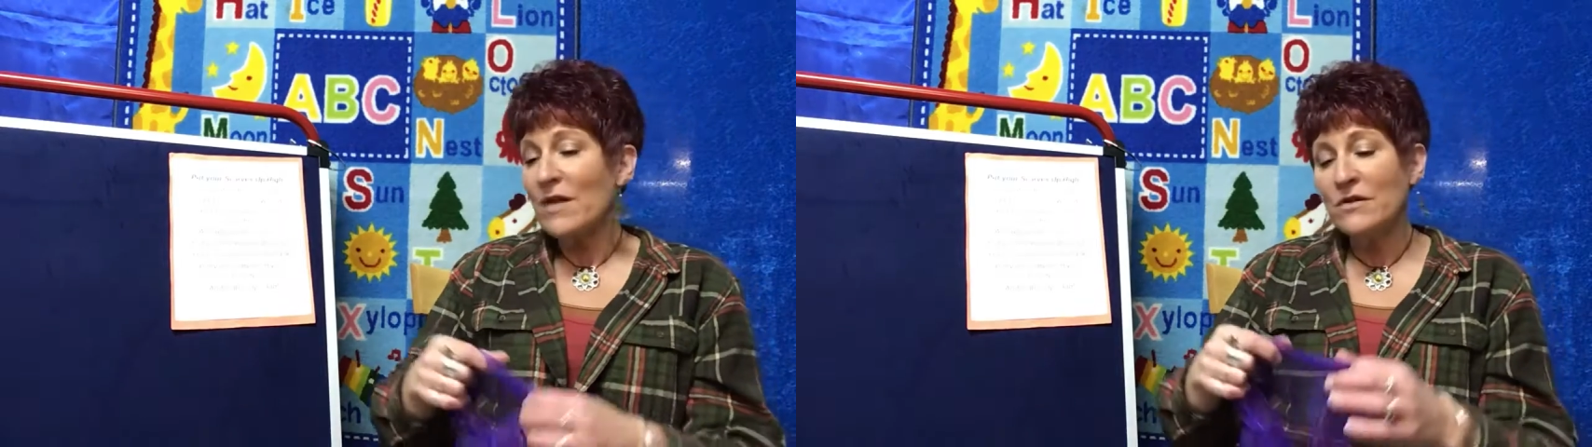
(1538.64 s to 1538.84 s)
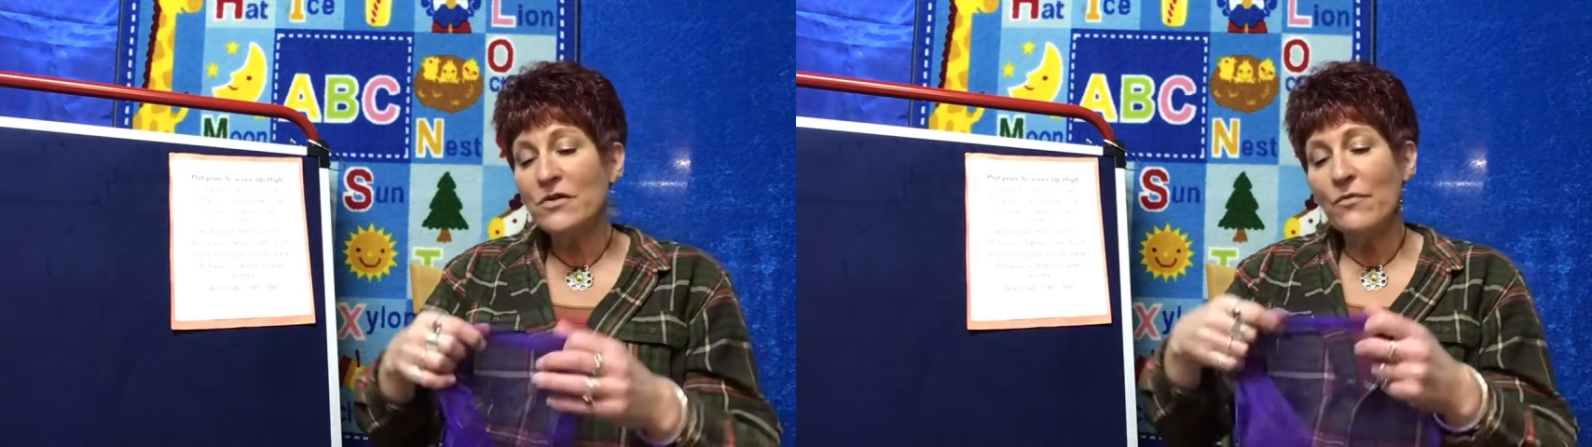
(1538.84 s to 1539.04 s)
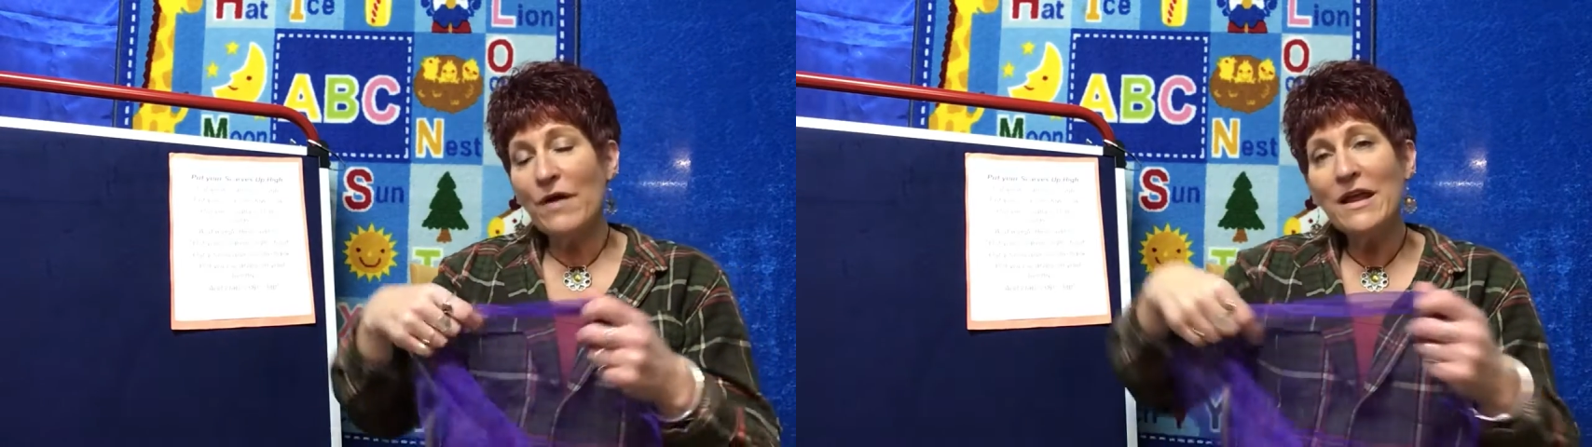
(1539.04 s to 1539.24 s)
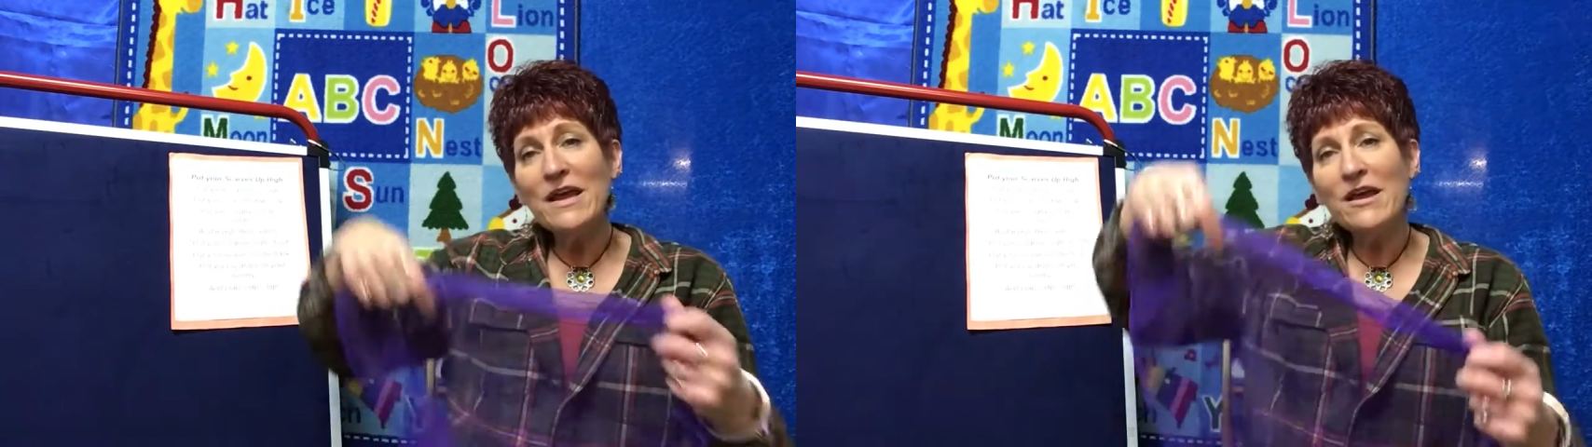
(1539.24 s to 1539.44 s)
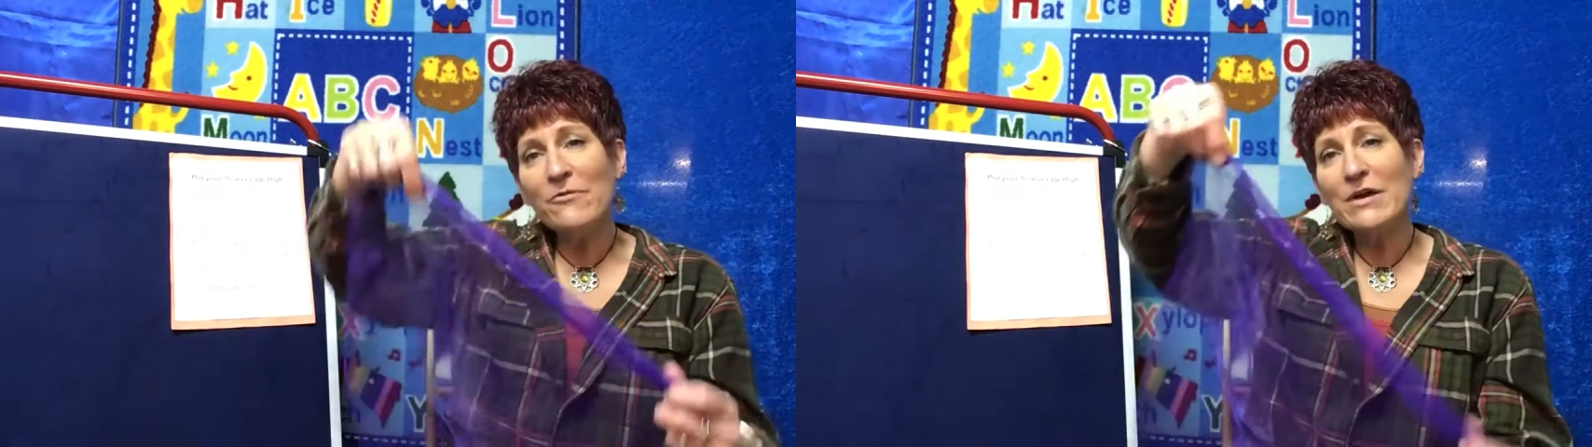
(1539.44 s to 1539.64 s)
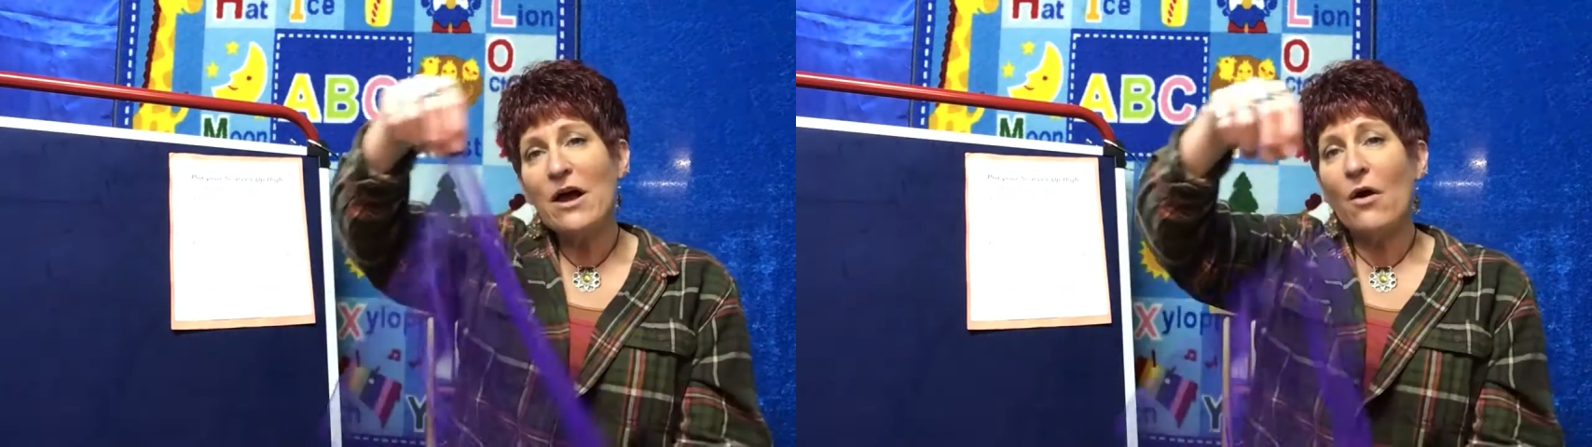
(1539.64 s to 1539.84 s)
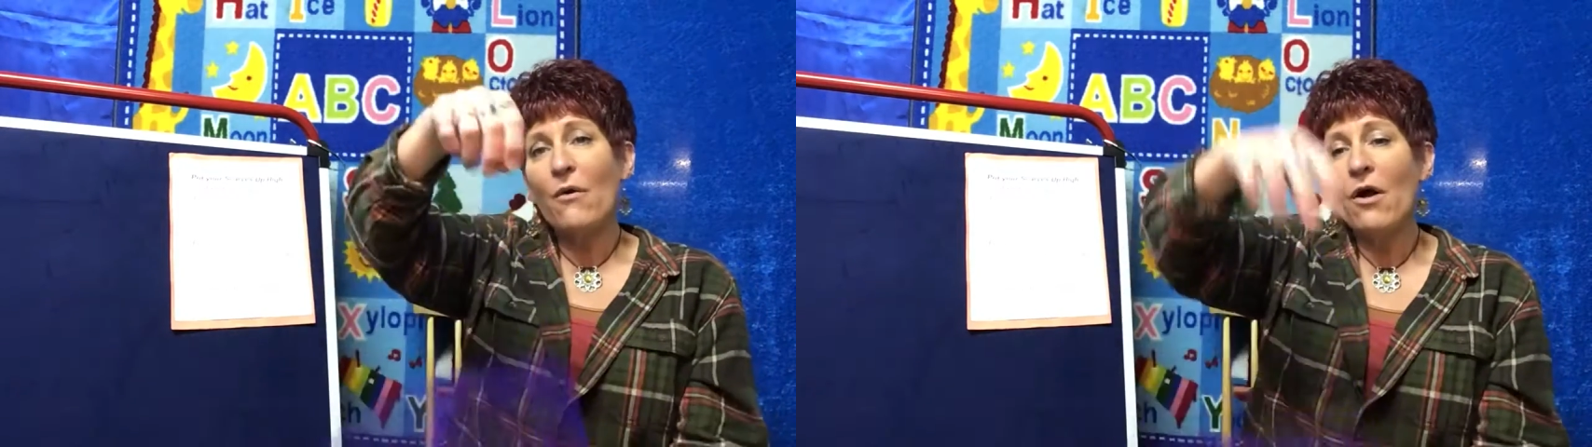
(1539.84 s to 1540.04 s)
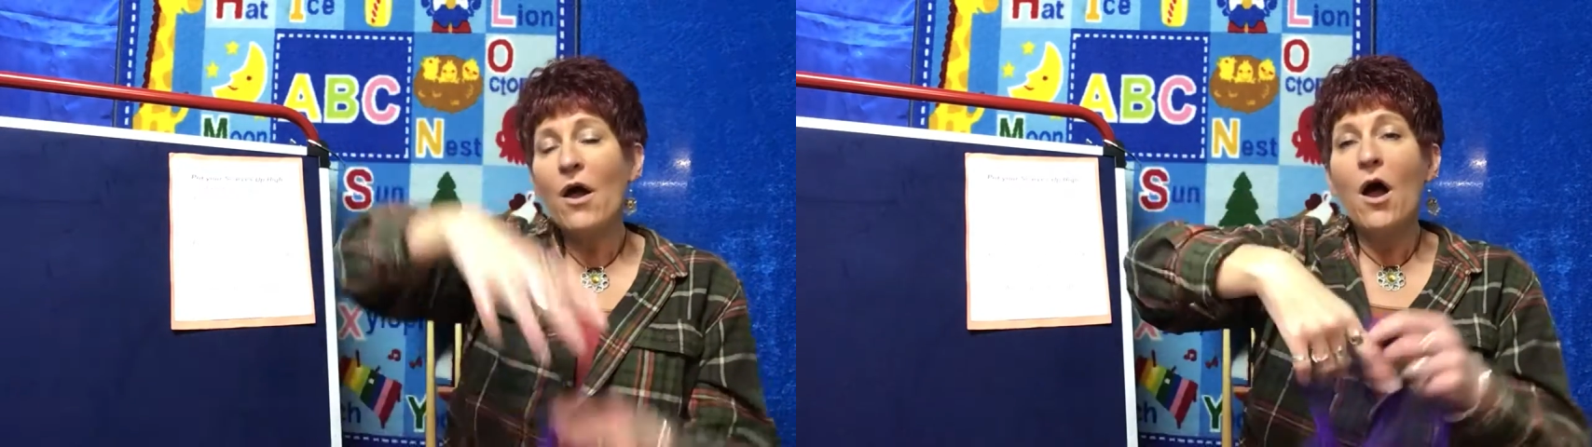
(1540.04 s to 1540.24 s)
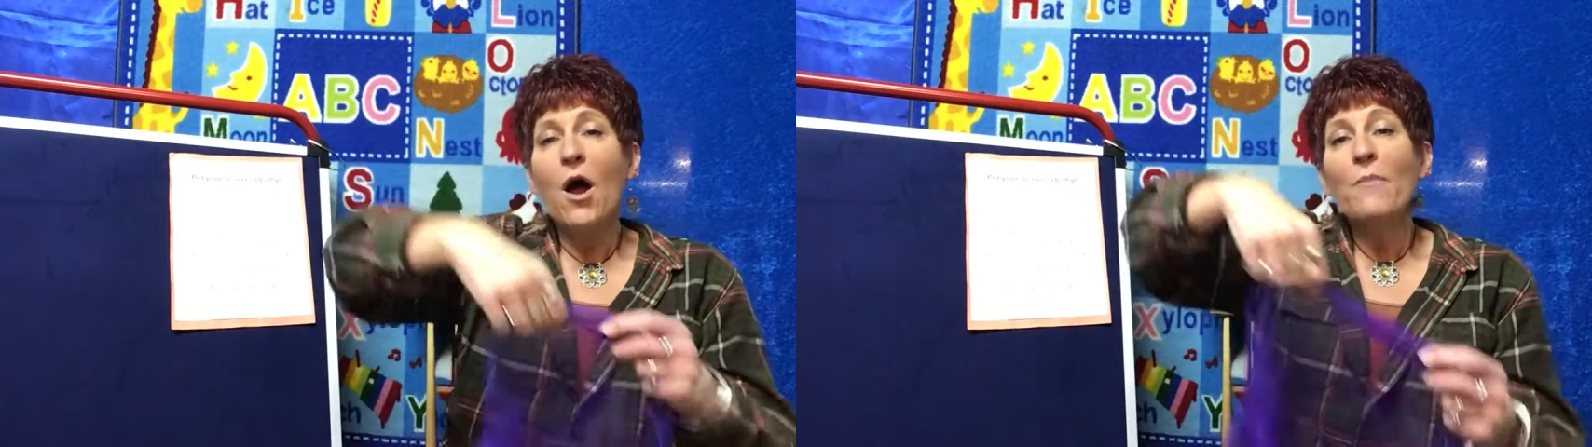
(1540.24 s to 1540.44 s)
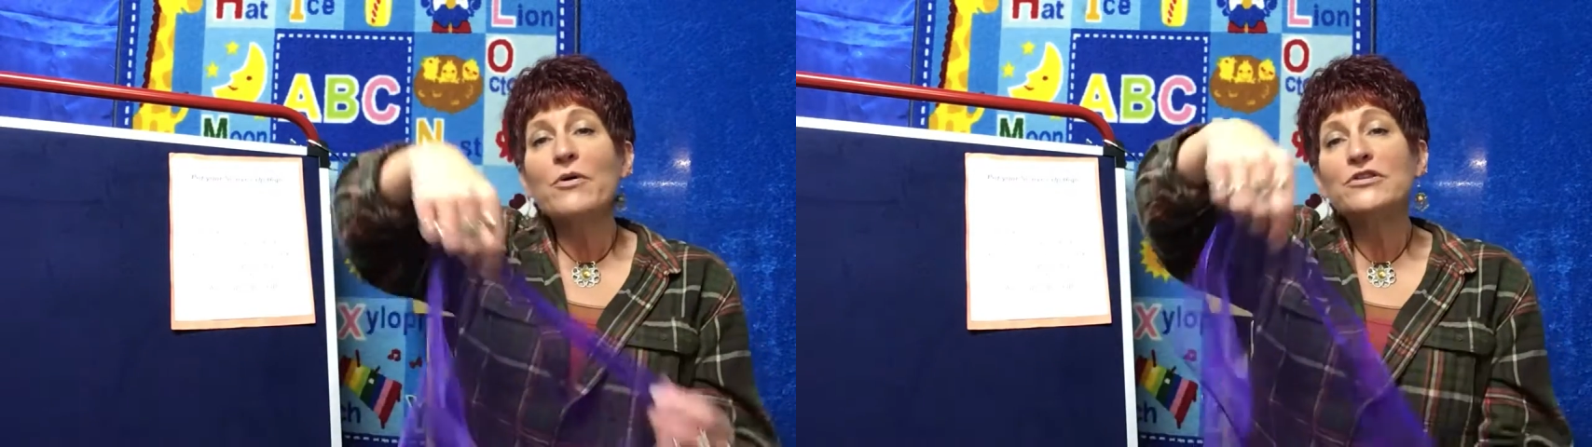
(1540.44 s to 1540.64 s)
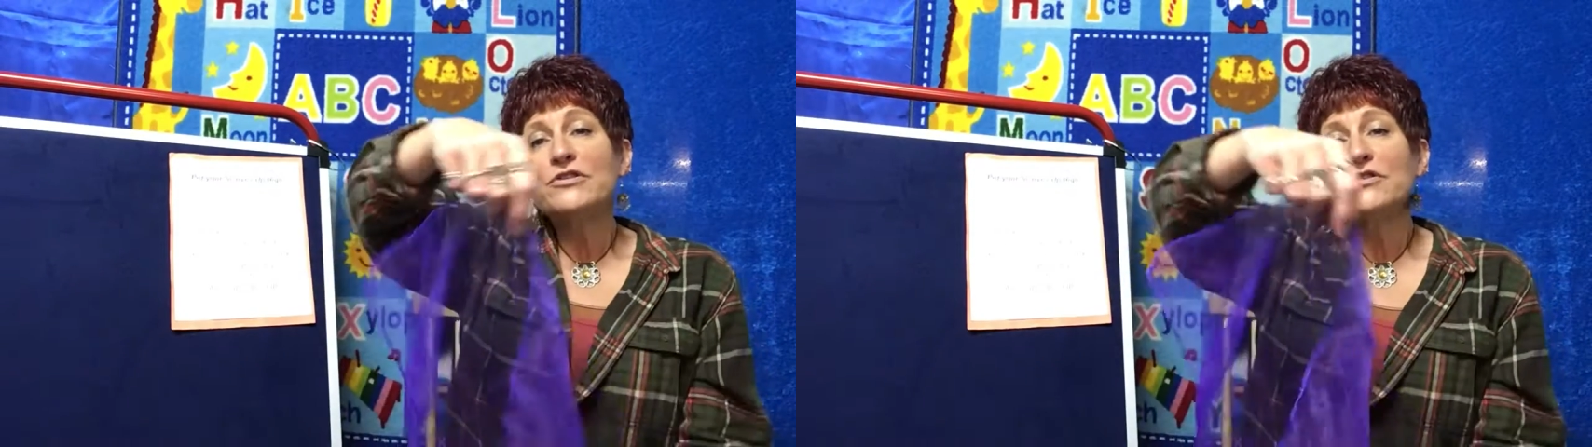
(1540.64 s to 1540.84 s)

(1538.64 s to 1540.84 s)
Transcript: So ready? Here we go. Put